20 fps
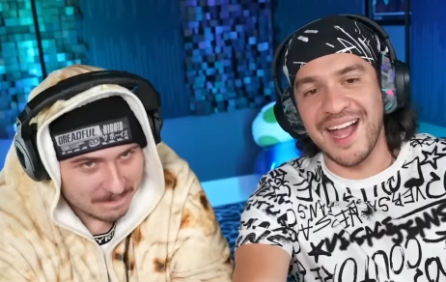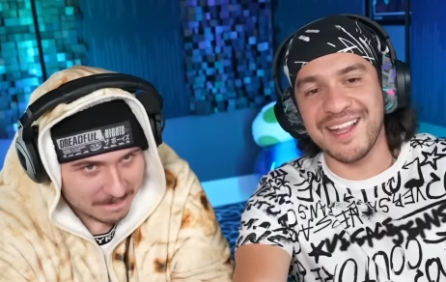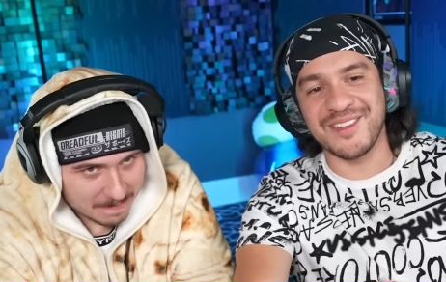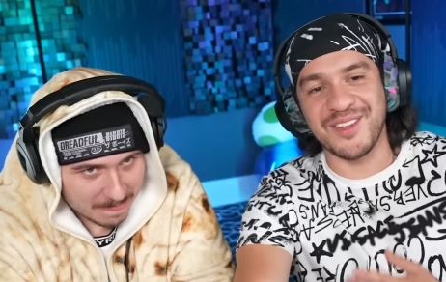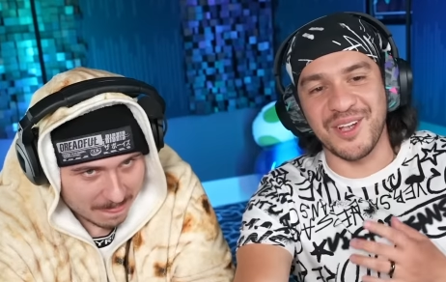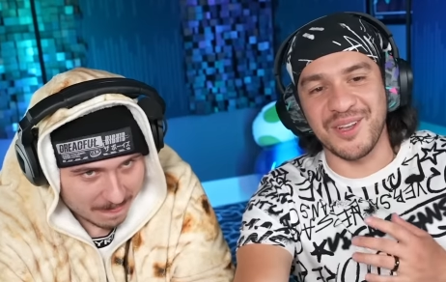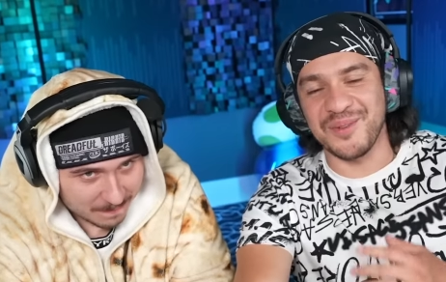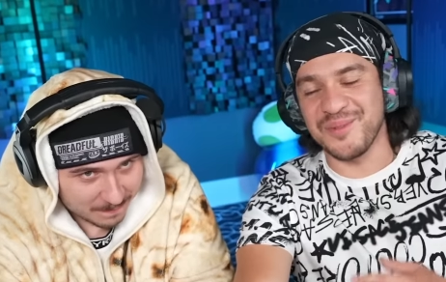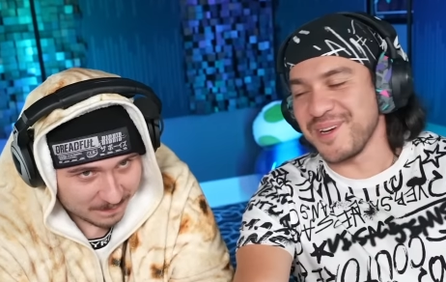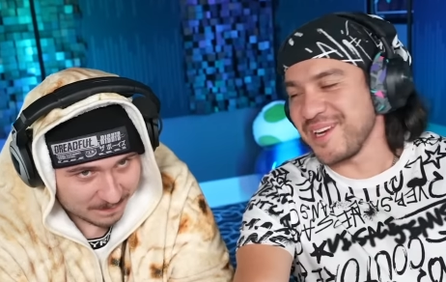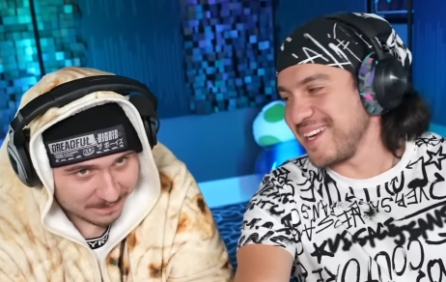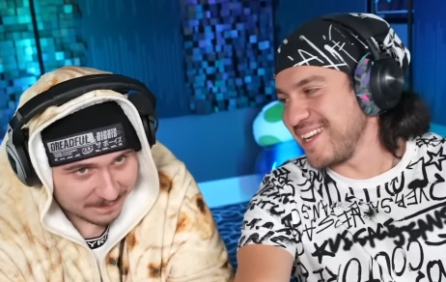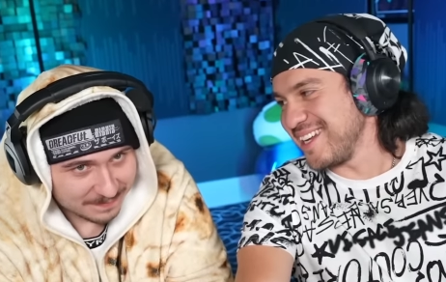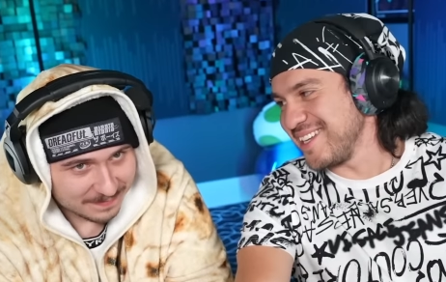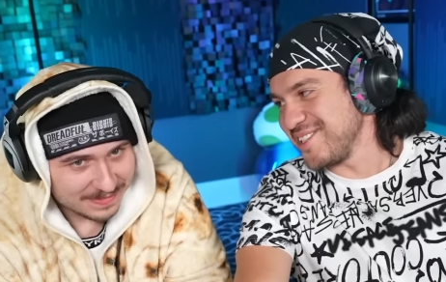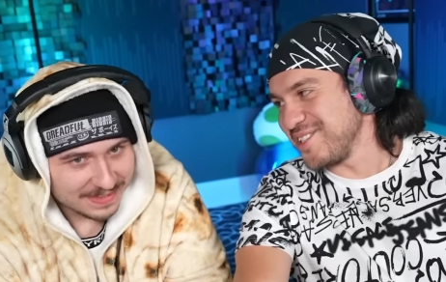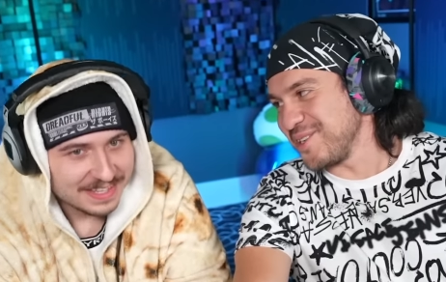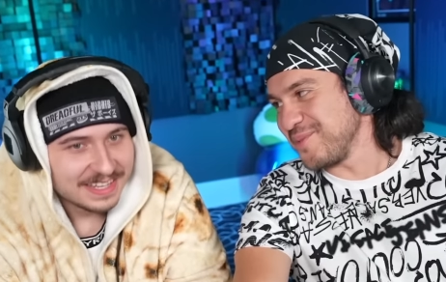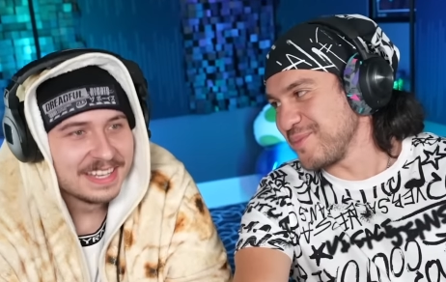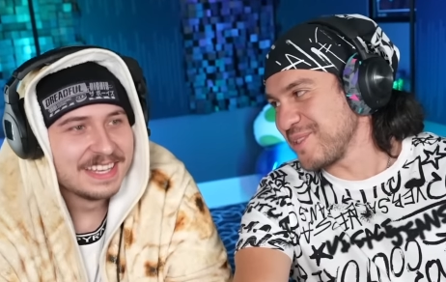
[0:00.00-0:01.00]
Speaker 1: I thought you were gonna
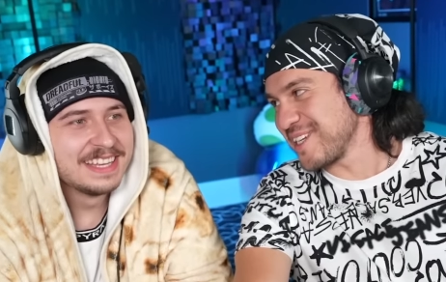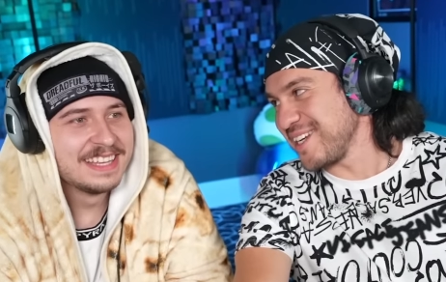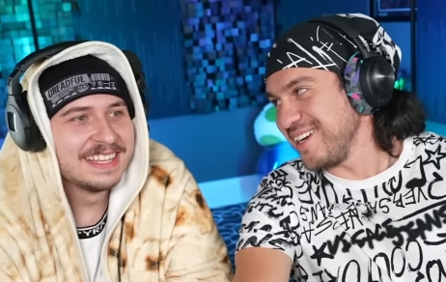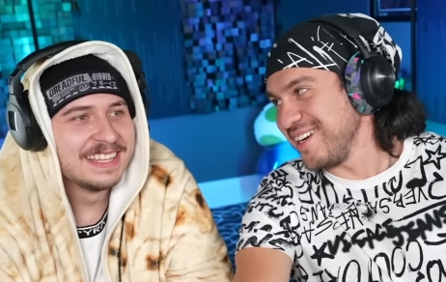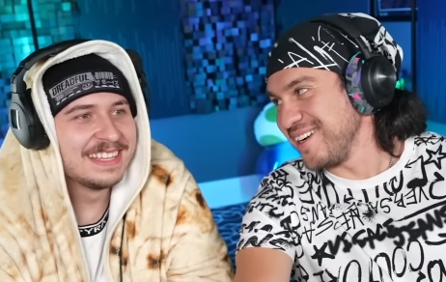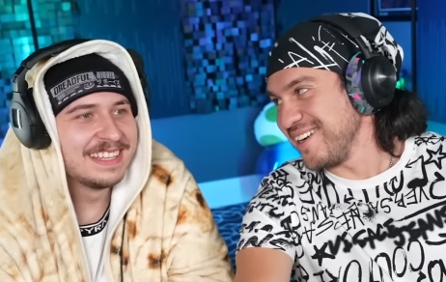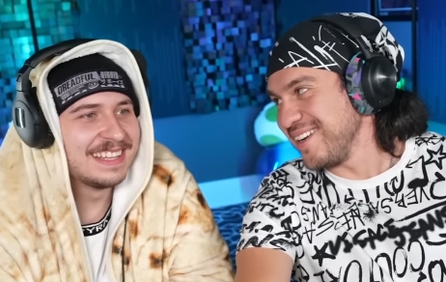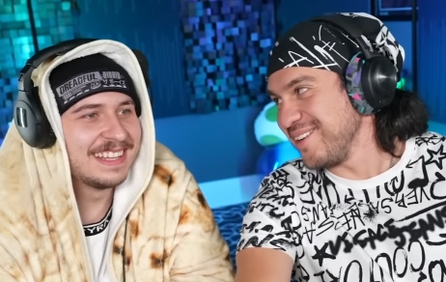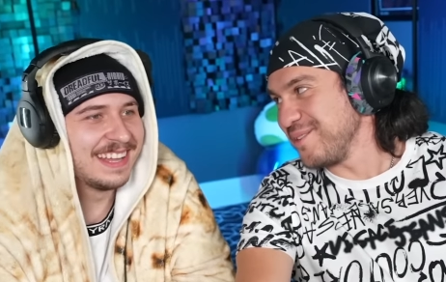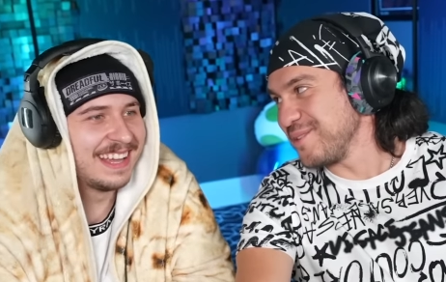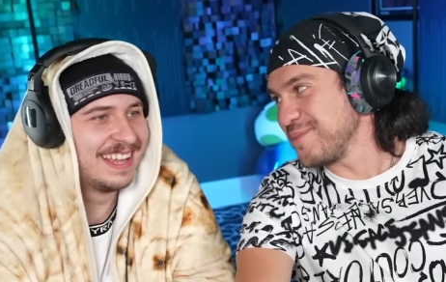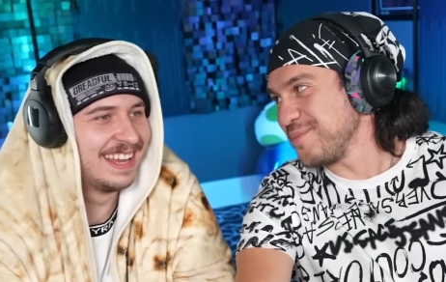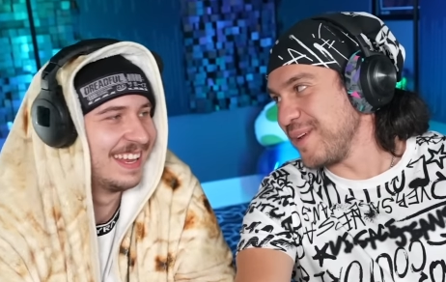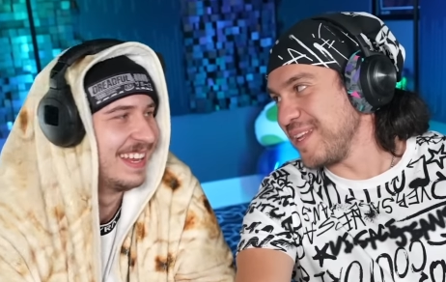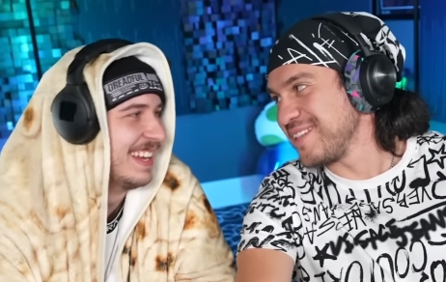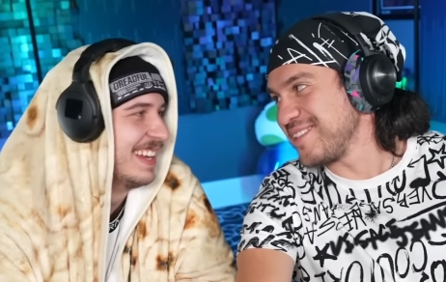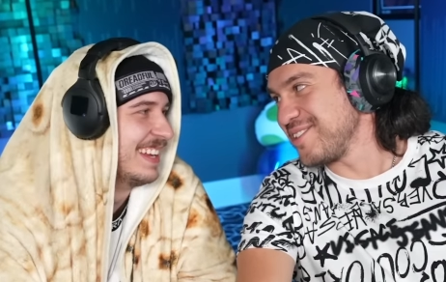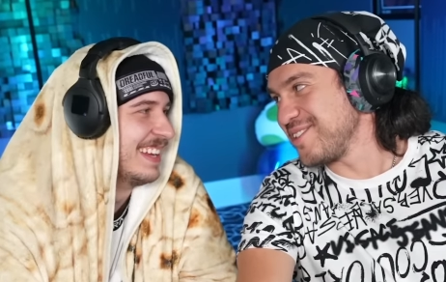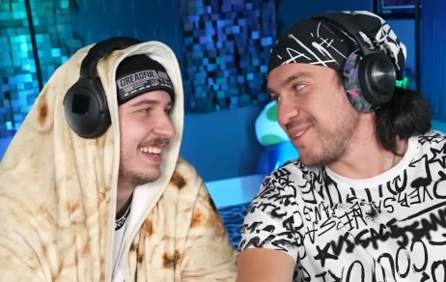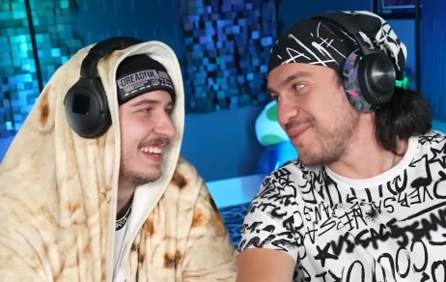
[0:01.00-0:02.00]
get jump scared. It was
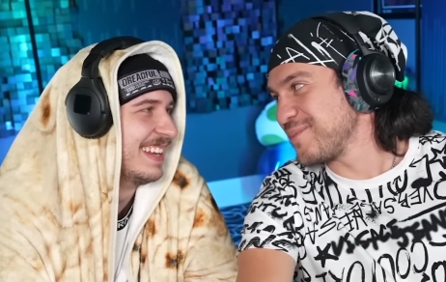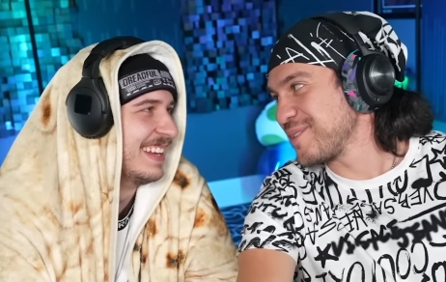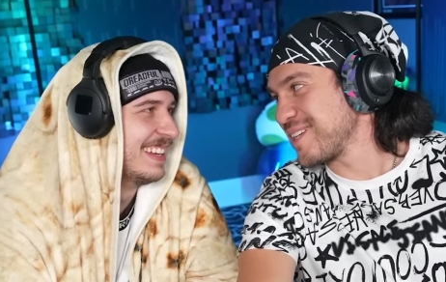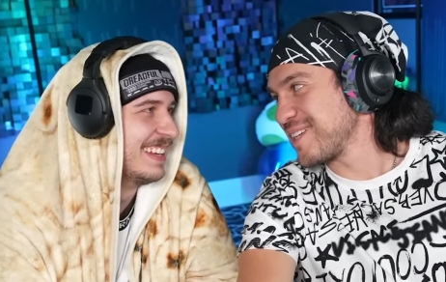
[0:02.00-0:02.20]
meant to jump